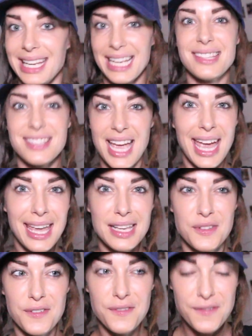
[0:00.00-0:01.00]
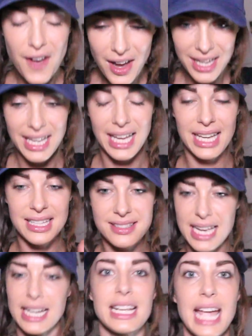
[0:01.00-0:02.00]
it takes fucking
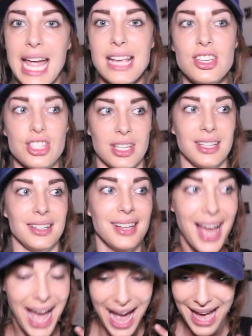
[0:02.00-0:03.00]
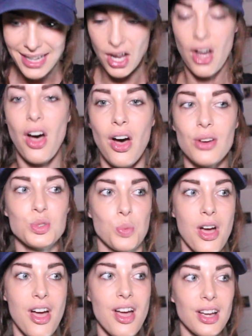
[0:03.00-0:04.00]
dedication and hard
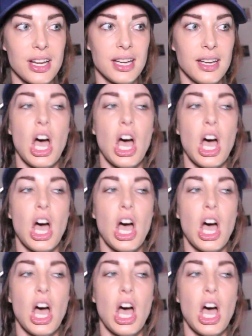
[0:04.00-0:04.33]
work.